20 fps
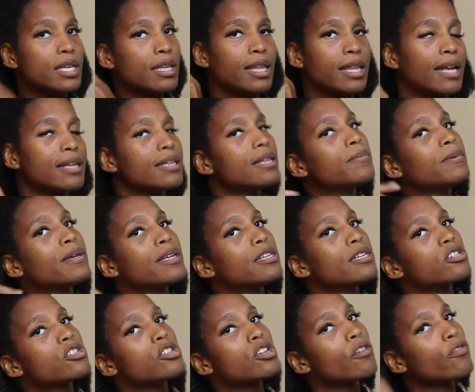that deep
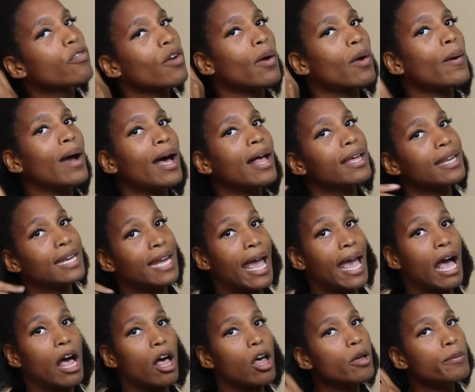conditioner for a while and it
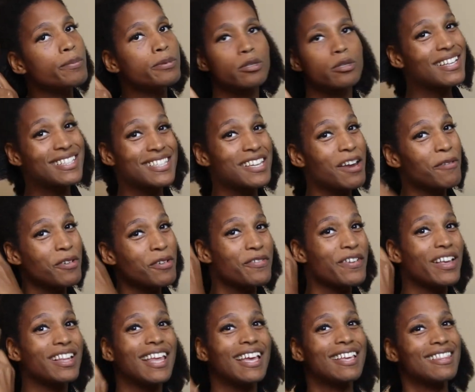helps. It's never
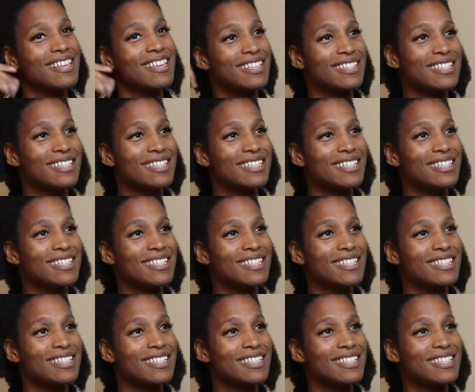felt like this.